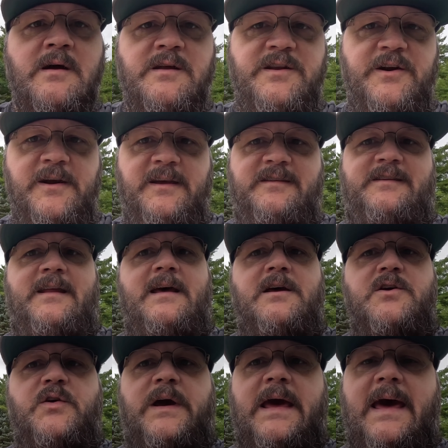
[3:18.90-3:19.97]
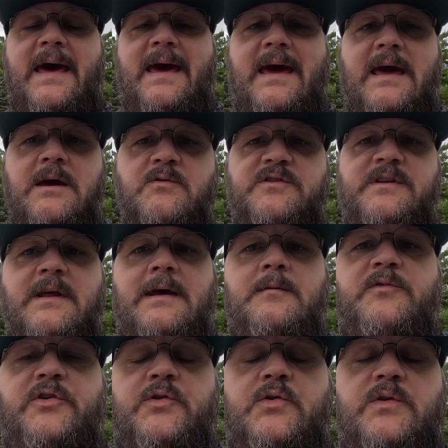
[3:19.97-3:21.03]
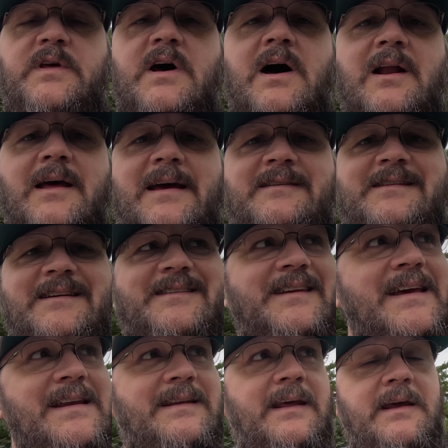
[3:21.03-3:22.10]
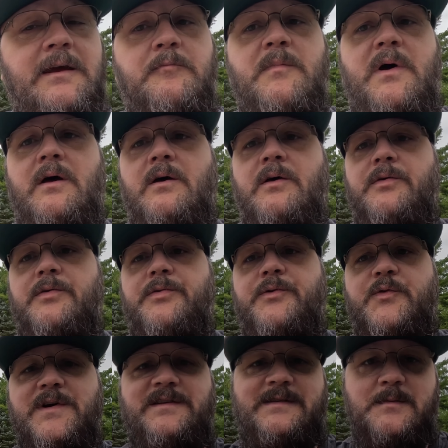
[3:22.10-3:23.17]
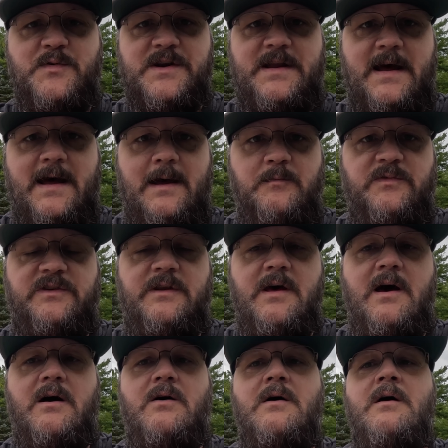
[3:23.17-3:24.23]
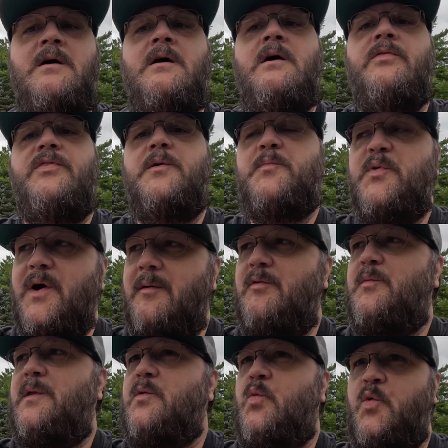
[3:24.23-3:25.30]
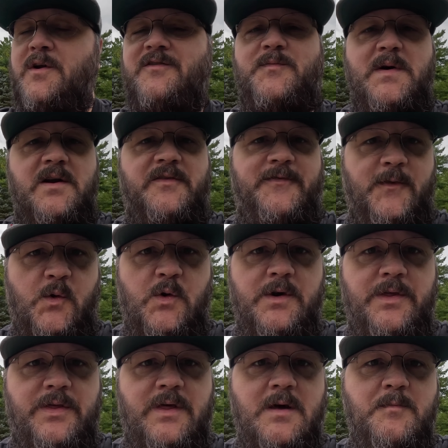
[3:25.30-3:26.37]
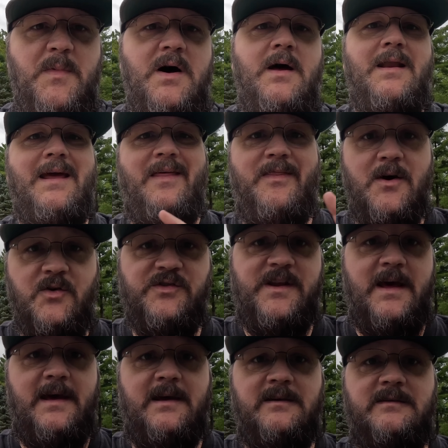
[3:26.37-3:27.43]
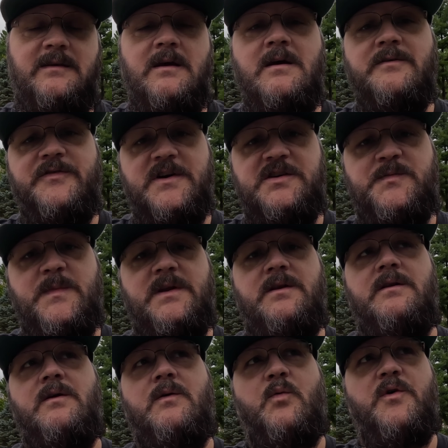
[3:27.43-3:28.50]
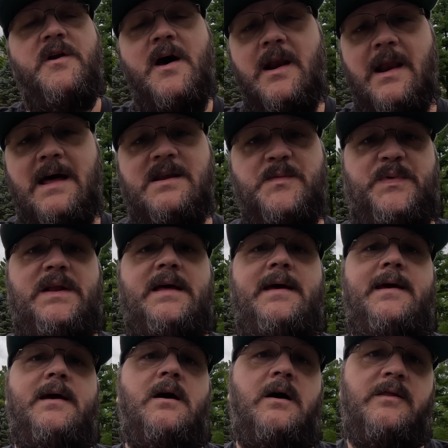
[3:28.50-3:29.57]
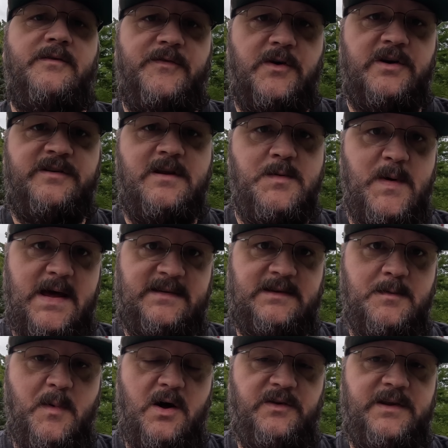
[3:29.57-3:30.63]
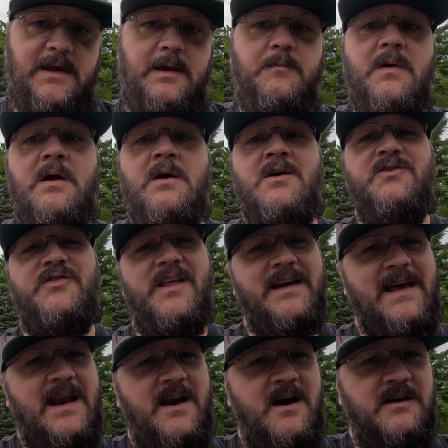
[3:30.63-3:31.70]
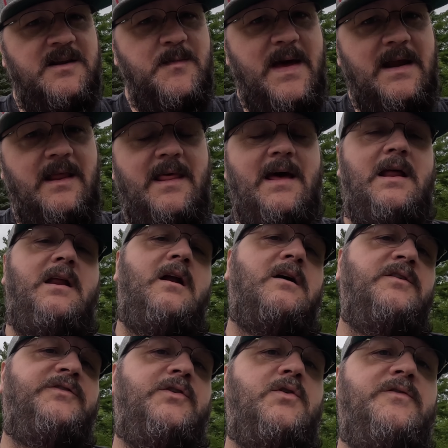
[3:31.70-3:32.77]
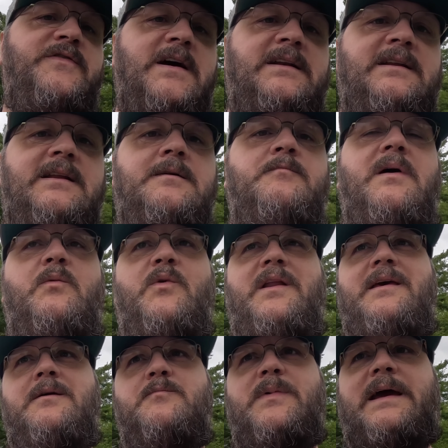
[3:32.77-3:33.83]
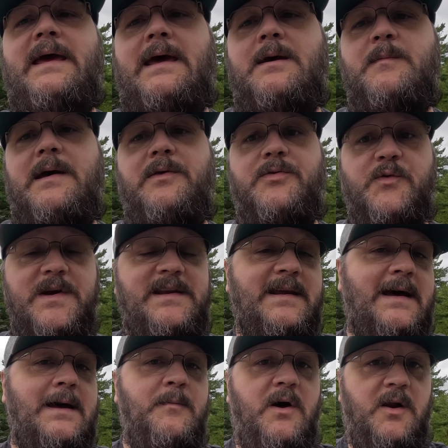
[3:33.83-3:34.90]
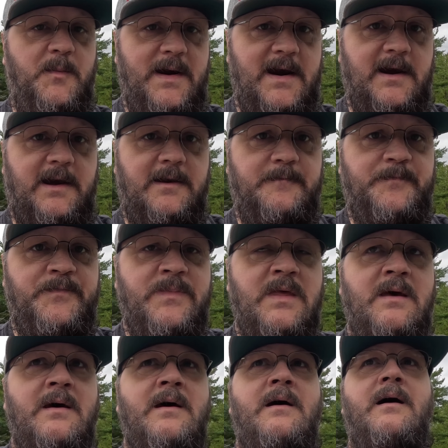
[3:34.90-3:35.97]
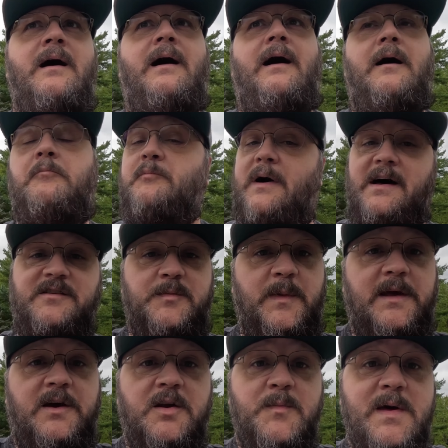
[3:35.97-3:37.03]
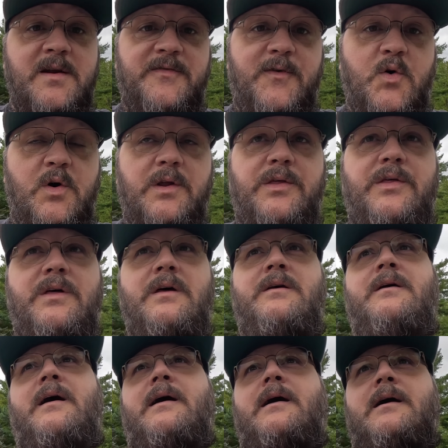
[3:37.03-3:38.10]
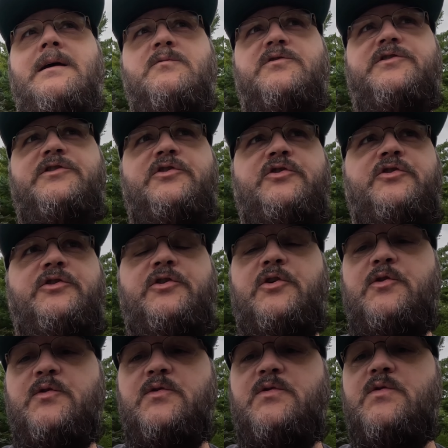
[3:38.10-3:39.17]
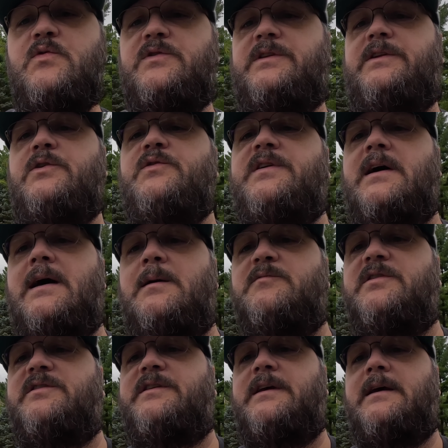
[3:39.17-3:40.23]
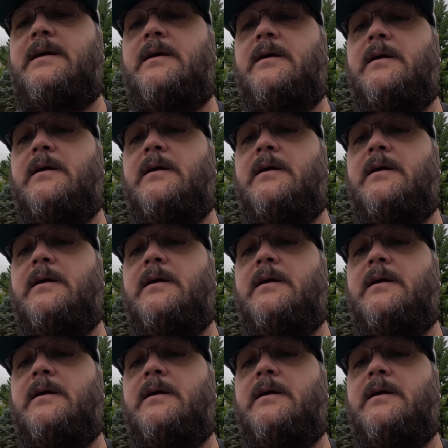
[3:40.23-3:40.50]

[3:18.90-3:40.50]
During his stay at UK, he was named to the All SEC team three separate times. Now, there probably would have been a fourth, but in those days, freshmen were not allowed to play on the varsity basketball team. So that kind of knocked him out of that. It also affected him when he became a three time All American. Uh, possibly could have been a fourth. Uh, he was two two times a C.